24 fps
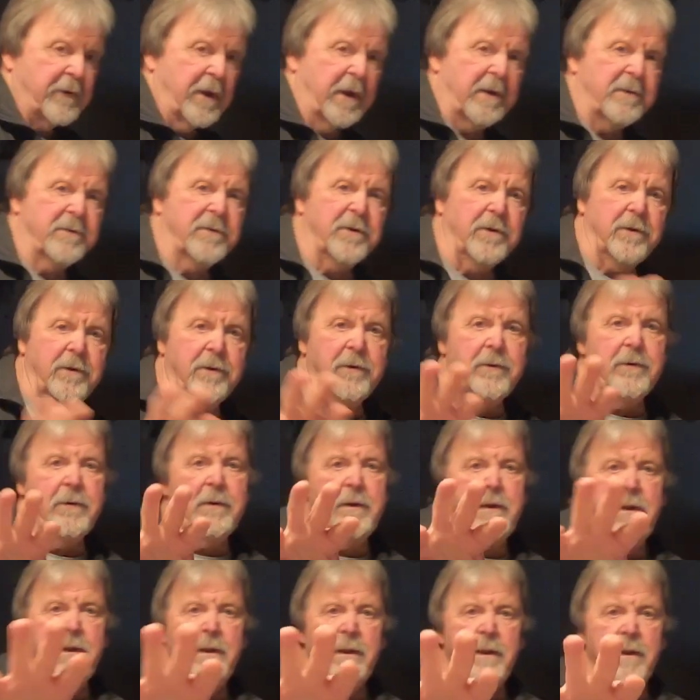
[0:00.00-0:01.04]
I turn
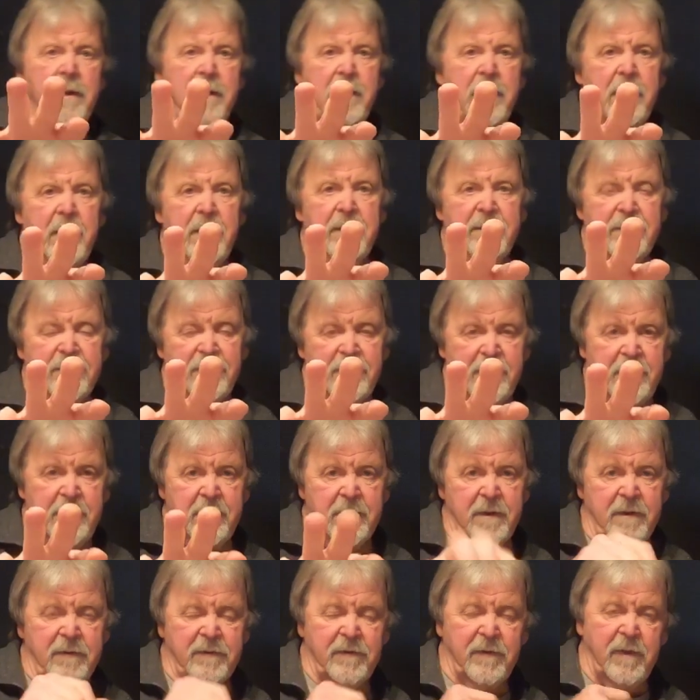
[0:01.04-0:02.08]
and see
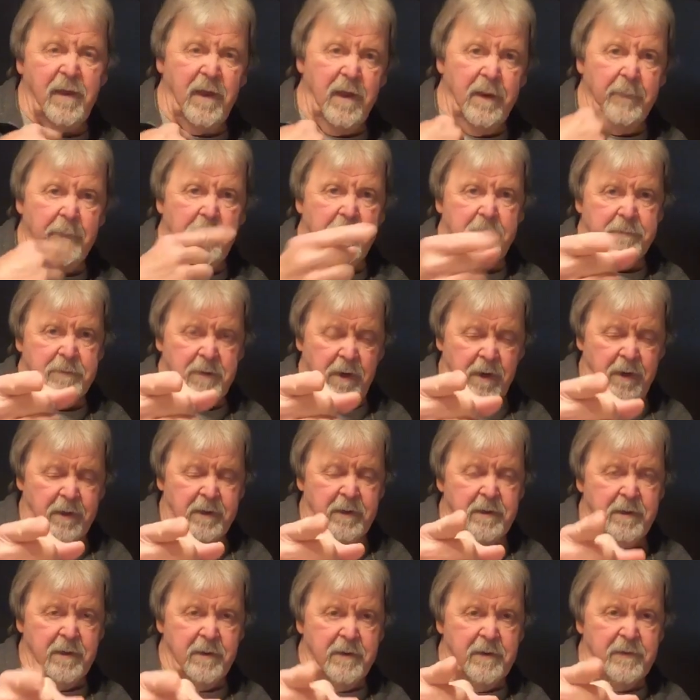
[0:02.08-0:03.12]
this camera, I'm
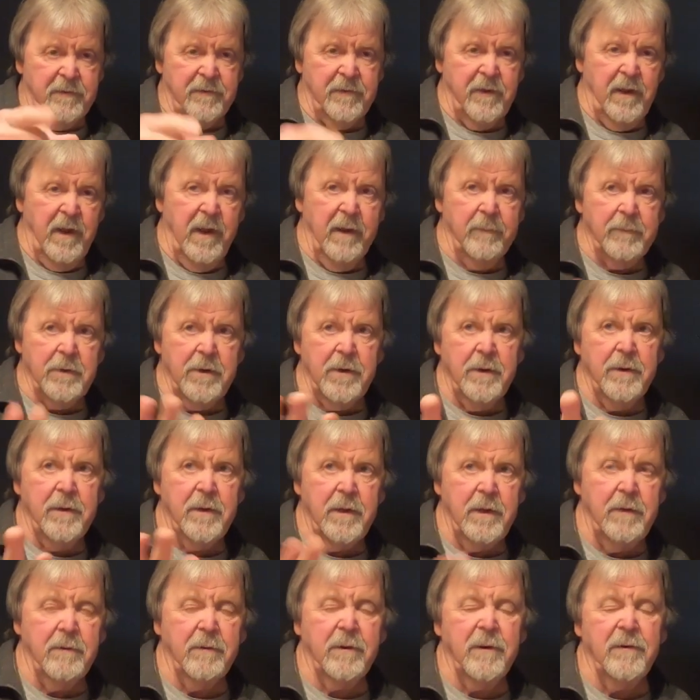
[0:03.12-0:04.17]
talking to this camera,
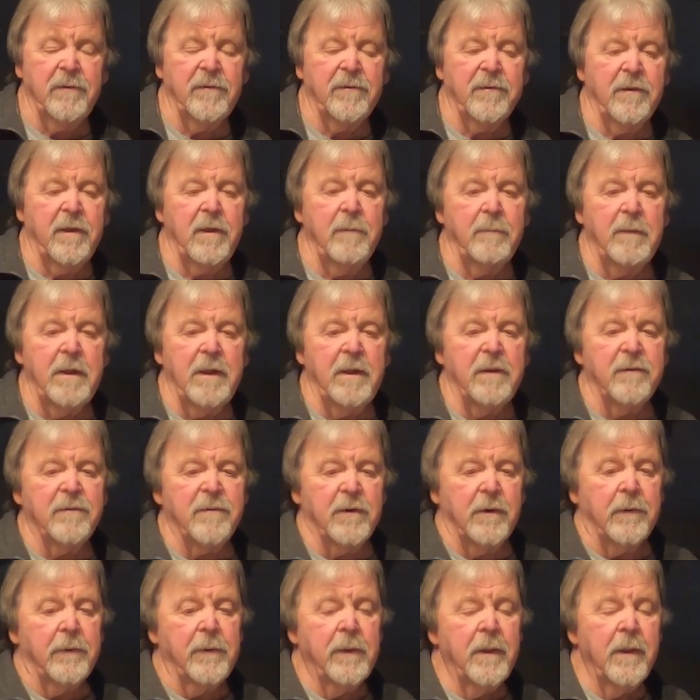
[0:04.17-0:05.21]
you can see me.
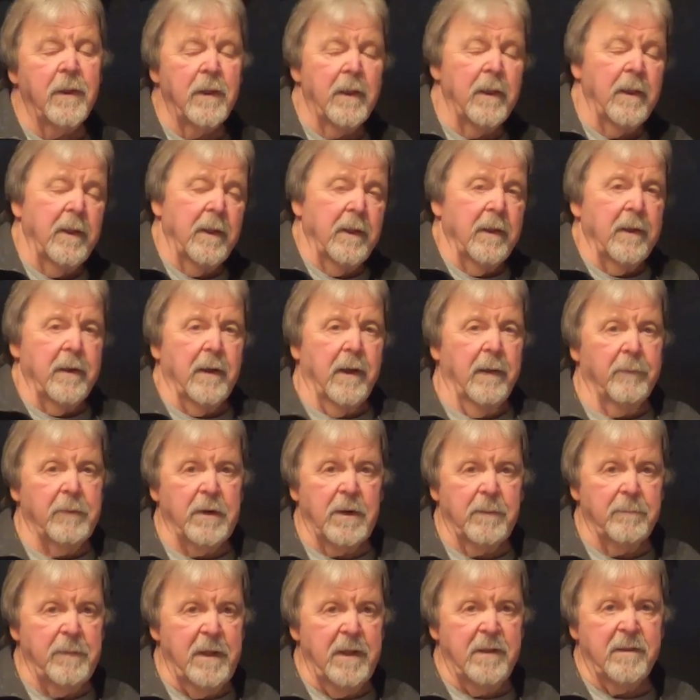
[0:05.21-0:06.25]
So I'm going
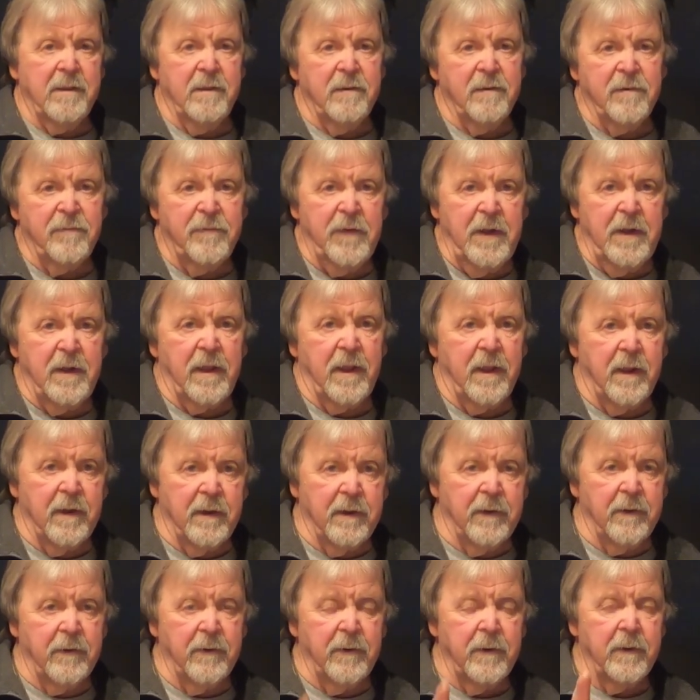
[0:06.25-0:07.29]
to make this
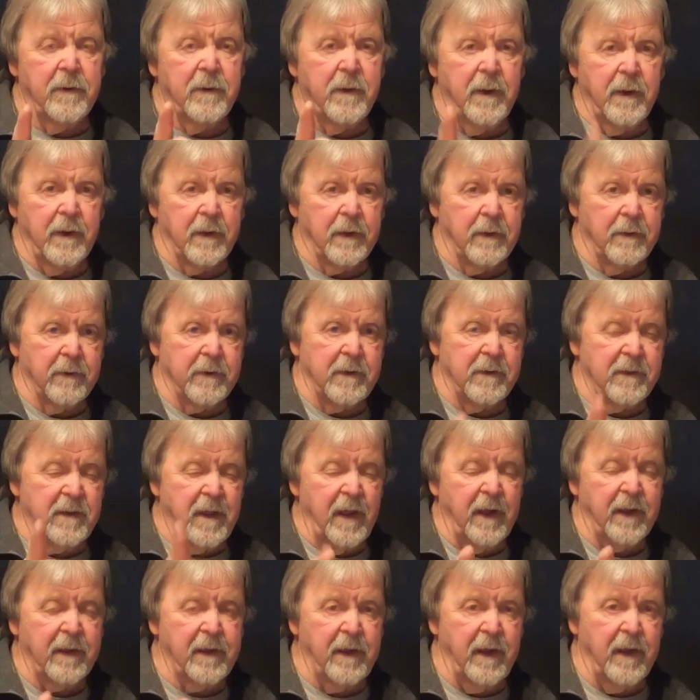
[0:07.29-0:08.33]
video and look at
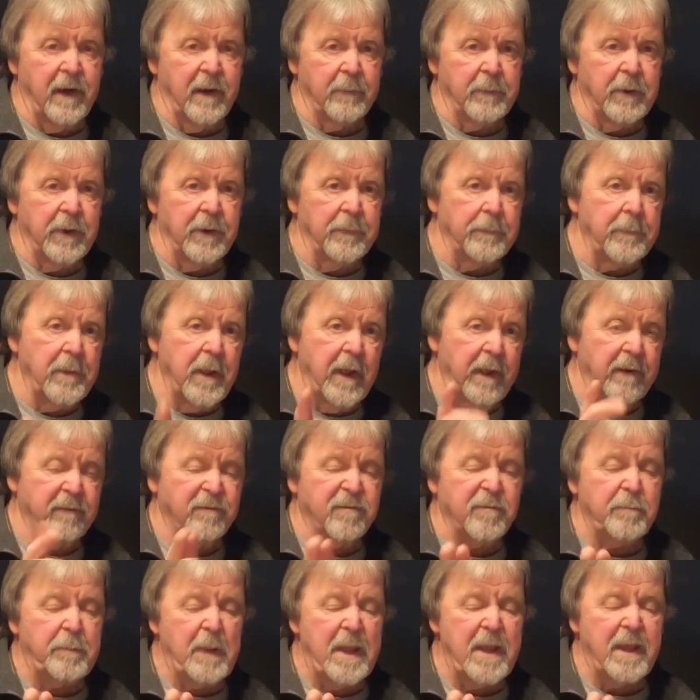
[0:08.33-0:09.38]
that camera and
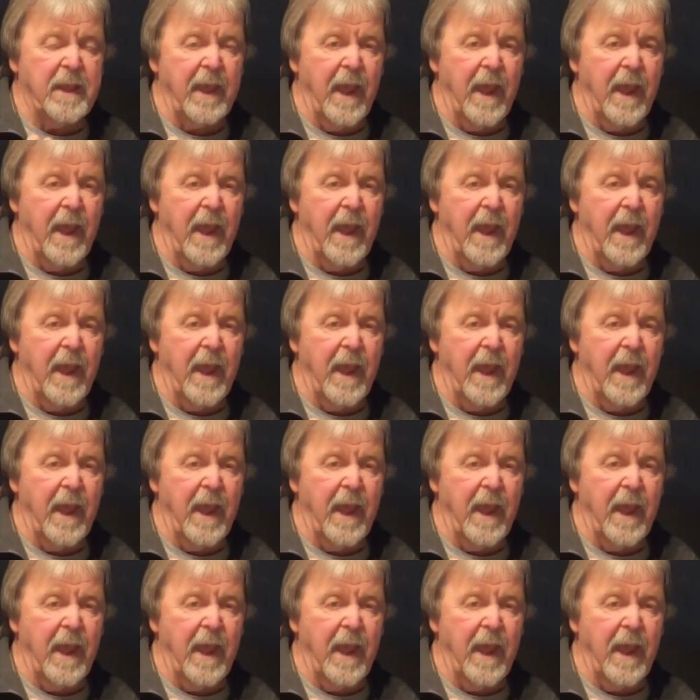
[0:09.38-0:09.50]
speak